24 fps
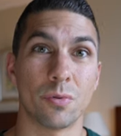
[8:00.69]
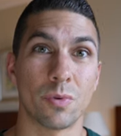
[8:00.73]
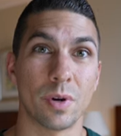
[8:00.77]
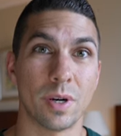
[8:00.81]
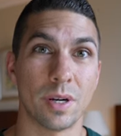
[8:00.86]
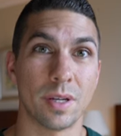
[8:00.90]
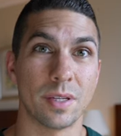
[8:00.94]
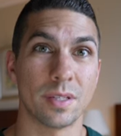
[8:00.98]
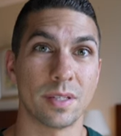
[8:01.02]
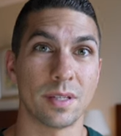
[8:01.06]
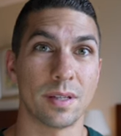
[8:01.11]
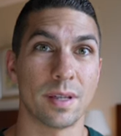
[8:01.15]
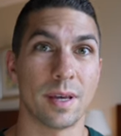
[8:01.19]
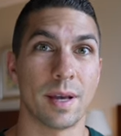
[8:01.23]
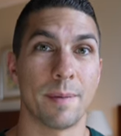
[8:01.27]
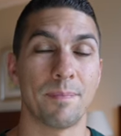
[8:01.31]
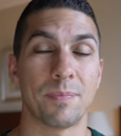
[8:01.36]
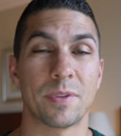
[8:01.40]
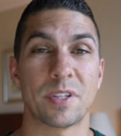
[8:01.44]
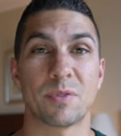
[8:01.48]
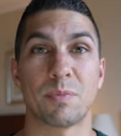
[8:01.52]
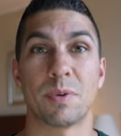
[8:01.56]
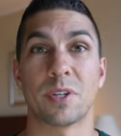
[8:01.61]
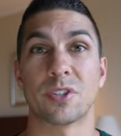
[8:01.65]
run into
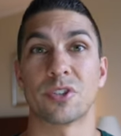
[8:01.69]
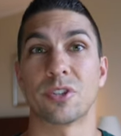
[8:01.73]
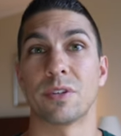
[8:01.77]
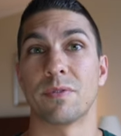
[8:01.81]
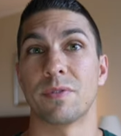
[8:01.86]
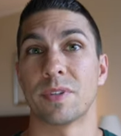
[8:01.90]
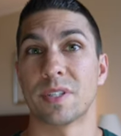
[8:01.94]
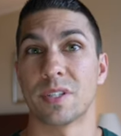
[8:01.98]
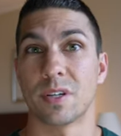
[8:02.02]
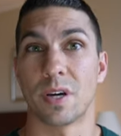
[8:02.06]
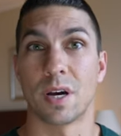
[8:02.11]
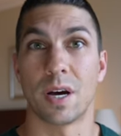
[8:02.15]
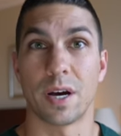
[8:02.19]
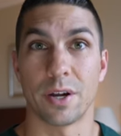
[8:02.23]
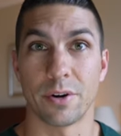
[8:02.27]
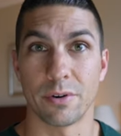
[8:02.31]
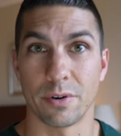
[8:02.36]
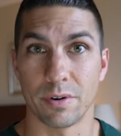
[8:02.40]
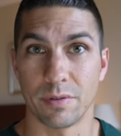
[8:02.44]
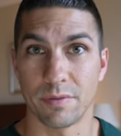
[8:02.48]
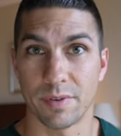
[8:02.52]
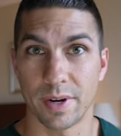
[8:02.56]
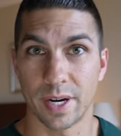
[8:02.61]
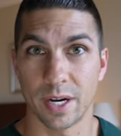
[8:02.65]
that, especially if it's a
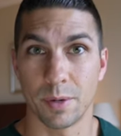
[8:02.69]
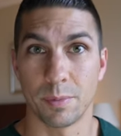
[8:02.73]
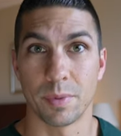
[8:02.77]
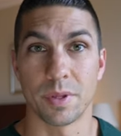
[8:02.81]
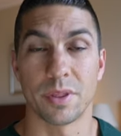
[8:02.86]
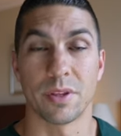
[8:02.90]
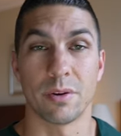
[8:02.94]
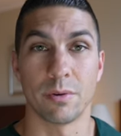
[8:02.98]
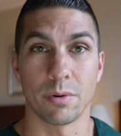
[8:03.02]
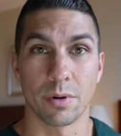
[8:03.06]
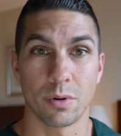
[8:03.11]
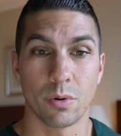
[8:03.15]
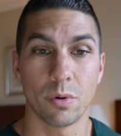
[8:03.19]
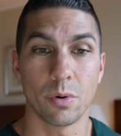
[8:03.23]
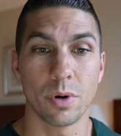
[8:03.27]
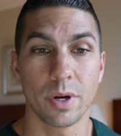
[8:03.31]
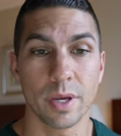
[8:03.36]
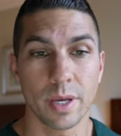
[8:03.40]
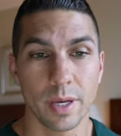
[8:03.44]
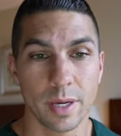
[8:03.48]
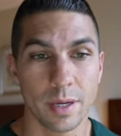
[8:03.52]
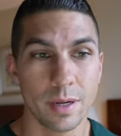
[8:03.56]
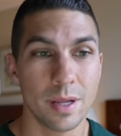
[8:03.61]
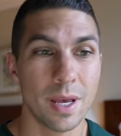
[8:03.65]
hotter environment that you're
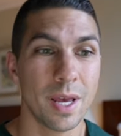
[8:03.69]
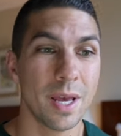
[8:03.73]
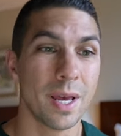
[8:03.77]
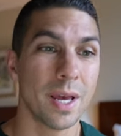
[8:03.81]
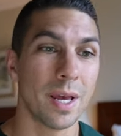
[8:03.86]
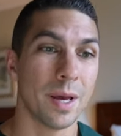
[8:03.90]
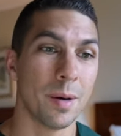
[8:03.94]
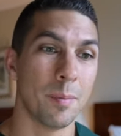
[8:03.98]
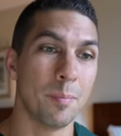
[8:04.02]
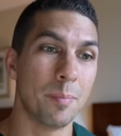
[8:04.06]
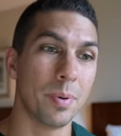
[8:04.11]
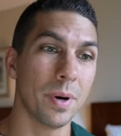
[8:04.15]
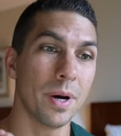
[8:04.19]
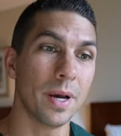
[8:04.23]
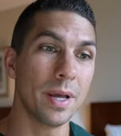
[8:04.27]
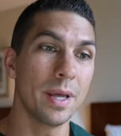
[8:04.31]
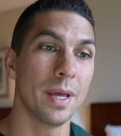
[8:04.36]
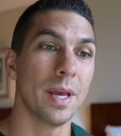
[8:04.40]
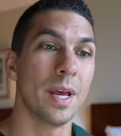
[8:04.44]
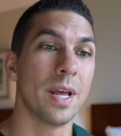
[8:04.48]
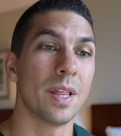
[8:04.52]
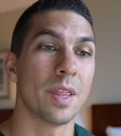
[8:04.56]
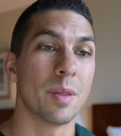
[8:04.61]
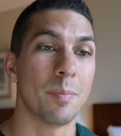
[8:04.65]
recording in. But
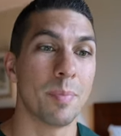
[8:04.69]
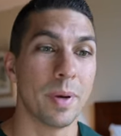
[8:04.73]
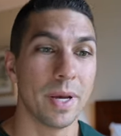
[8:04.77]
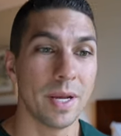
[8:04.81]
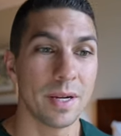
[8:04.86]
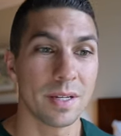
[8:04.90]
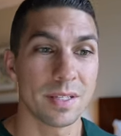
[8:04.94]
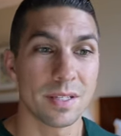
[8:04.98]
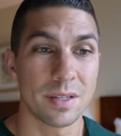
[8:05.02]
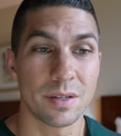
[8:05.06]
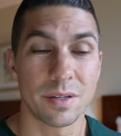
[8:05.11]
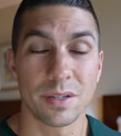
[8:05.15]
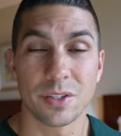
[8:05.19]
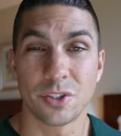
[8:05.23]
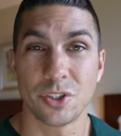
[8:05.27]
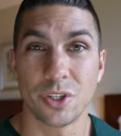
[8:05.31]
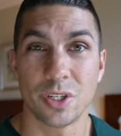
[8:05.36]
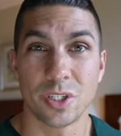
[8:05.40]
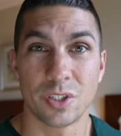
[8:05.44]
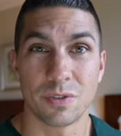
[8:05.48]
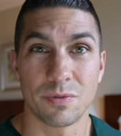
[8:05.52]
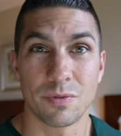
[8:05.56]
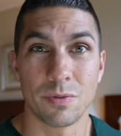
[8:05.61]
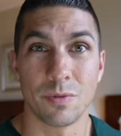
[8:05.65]
the Panasonic
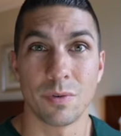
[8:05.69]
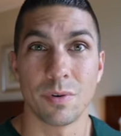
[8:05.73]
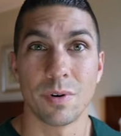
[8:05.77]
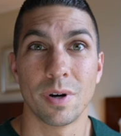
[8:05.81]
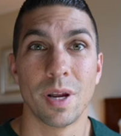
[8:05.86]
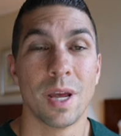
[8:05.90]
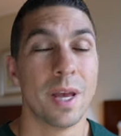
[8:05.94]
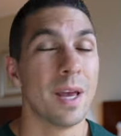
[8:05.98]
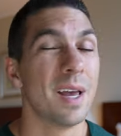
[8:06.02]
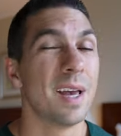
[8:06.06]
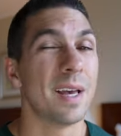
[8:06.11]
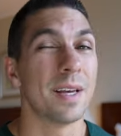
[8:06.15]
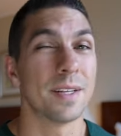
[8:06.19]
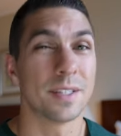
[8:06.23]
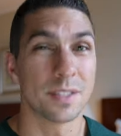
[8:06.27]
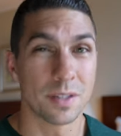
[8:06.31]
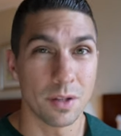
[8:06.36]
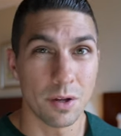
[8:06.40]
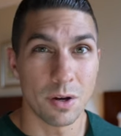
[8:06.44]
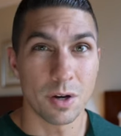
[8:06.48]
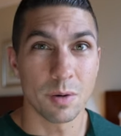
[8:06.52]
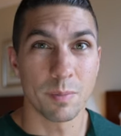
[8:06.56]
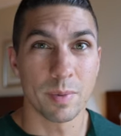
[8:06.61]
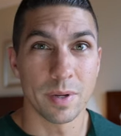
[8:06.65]
GH4 has
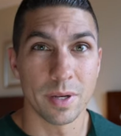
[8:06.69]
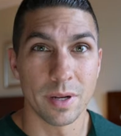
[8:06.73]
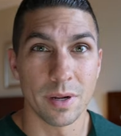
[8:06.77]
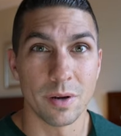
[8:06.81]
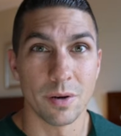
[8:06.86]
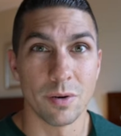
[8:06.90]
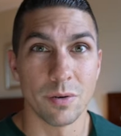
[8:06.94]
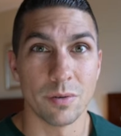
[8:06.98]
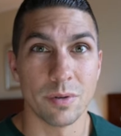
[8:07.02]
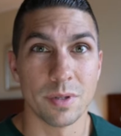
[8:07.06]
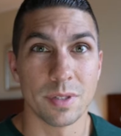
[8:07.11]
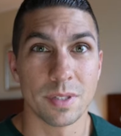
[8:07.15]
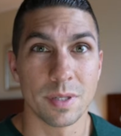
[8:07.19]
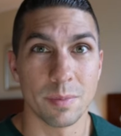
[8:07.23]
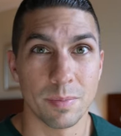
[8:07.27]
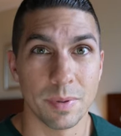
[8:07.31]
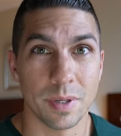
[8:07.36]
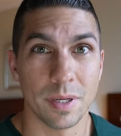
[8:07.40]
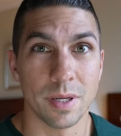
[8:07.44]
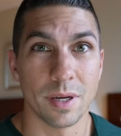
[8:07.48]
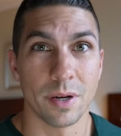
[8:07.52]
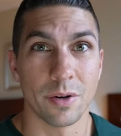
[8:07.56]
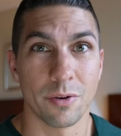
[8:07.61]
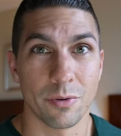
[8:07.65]
long been known to
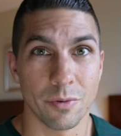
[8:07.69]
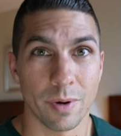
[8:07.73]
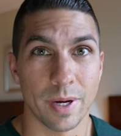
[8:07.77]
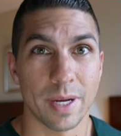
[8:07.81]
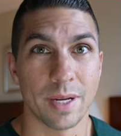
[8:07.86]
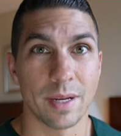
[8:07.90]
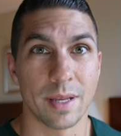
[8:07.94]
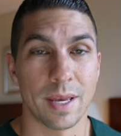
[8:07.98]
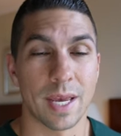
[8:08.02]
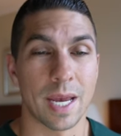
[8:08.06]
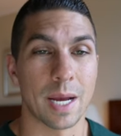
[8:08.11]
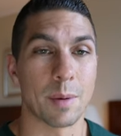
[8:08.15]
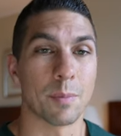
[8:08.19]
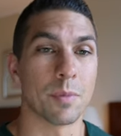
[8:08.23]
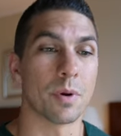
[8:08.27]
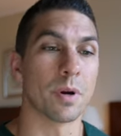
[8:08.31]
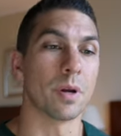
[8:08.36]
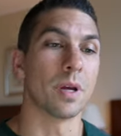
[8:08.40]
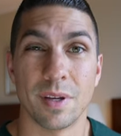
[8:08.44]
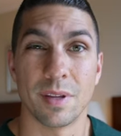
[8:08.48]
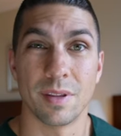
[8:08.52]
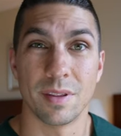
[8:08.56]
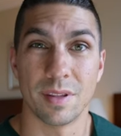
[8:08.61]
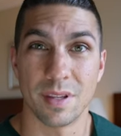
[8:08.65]
be a great camera,
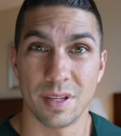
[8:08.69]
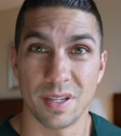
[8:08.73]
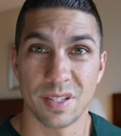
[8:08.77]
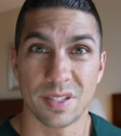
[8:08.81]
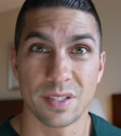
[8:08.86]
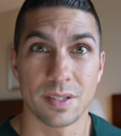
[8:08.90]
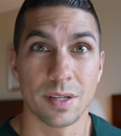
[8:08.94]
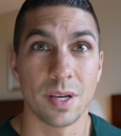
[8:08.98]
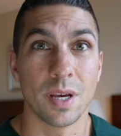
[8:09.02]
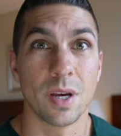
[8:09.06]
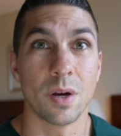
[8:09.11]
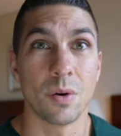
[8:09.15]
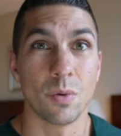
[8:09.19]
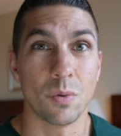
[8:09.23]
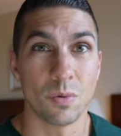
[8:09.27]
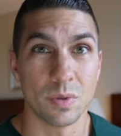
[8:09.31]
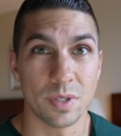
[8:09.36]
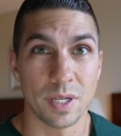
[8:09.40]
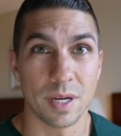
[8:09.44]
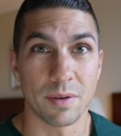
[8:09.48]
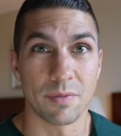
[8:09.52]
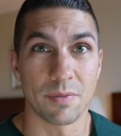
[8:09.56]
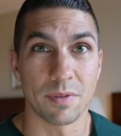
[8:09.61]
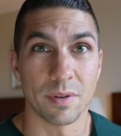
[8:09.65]
and this will
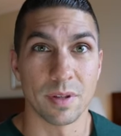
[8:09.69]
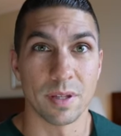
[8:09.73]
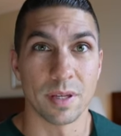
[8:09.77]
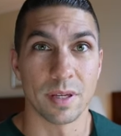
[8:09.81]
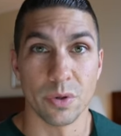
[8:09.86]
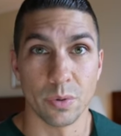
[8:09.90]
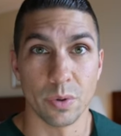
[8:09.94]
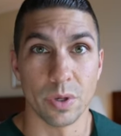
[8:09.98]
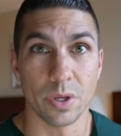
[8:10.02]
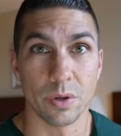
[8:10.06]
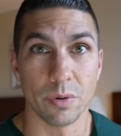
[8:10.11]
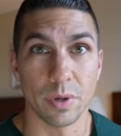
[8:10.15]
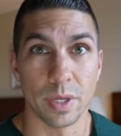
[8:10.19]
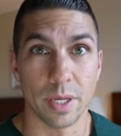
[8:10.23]
definitely do what you